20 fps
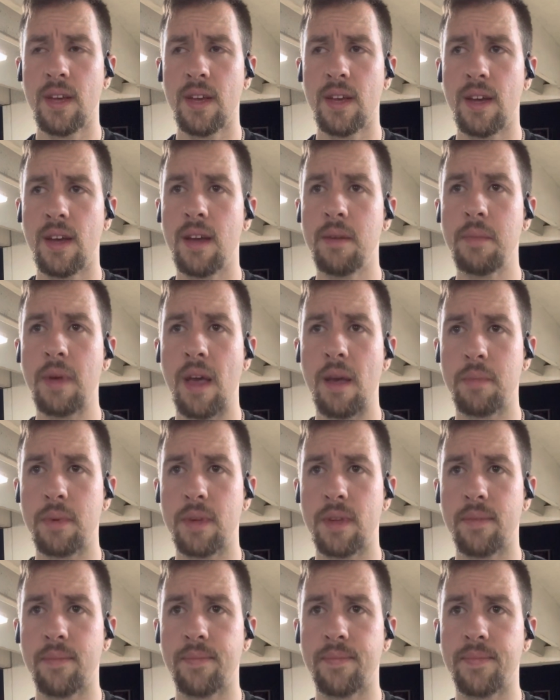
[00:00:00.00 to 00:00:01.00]
I'm happy
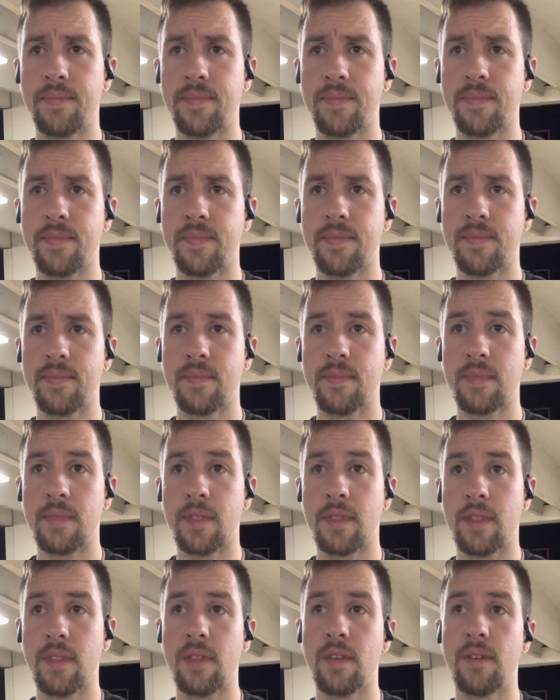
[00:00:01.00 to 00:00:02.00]

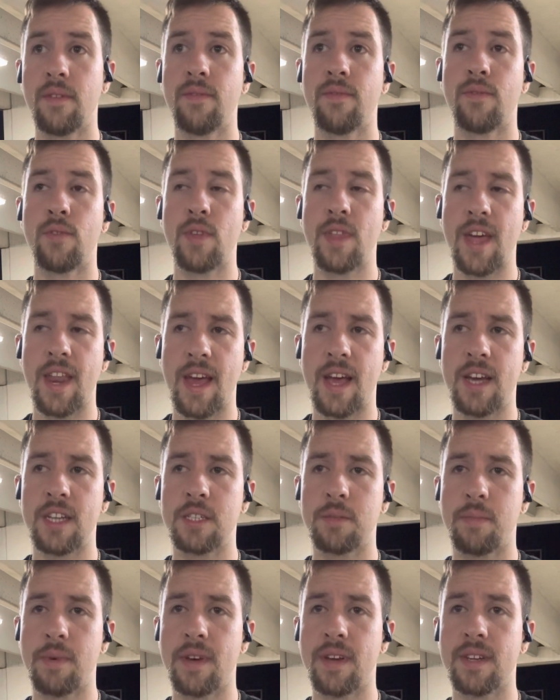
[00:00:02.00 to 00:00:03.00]
for that
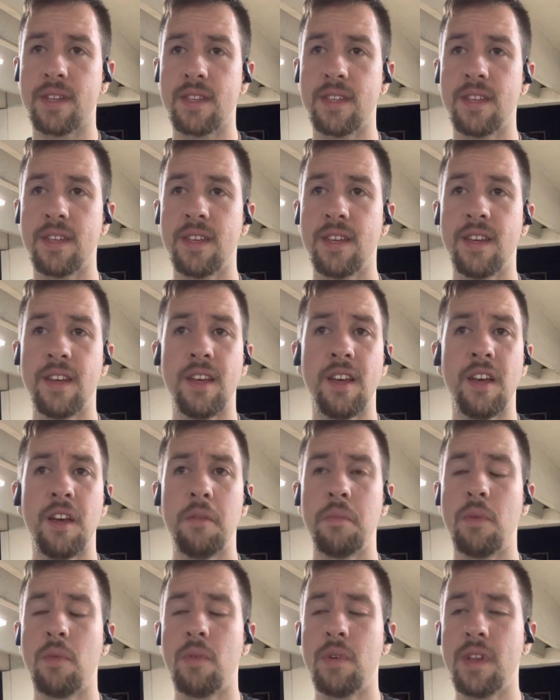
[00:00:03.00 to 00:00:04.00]
aspect.
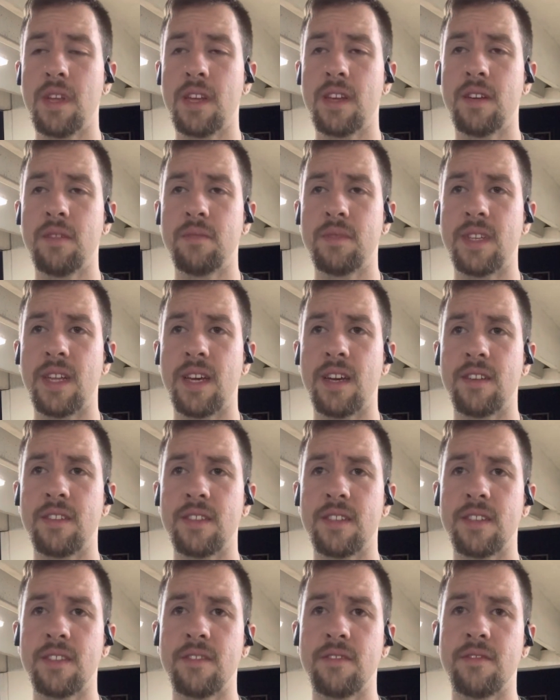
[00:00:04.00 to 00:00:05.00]
But when it comes down
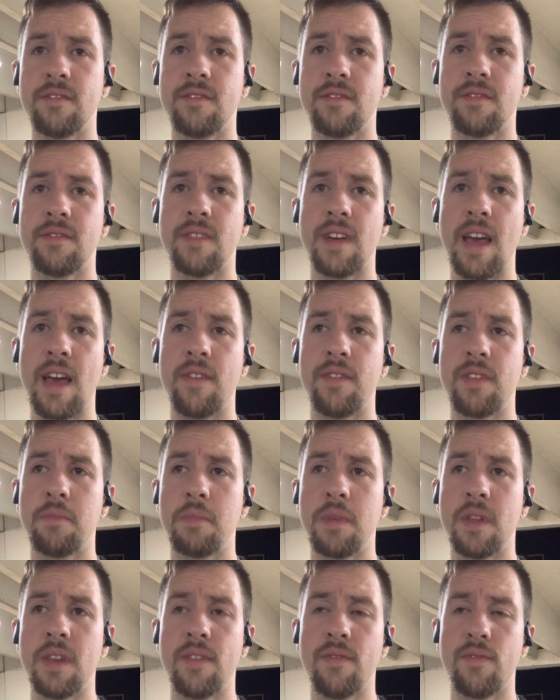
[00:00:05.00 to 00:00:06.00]
to having a
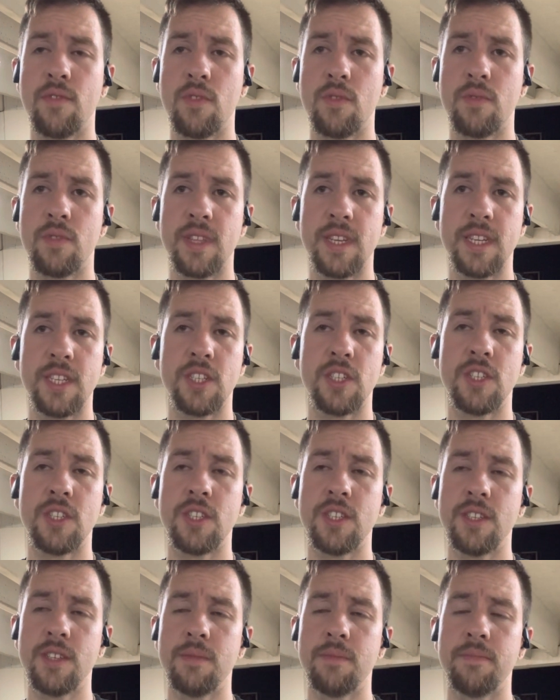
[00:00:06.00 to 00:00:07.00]
meaningful
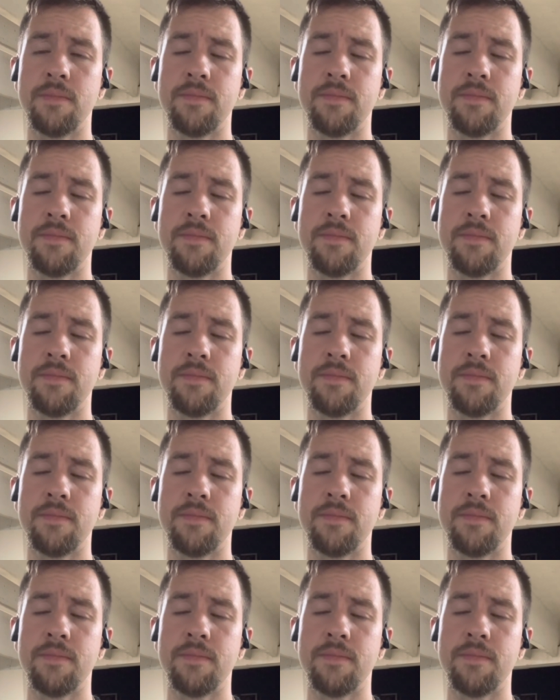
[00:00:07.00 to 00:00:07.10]
relationship,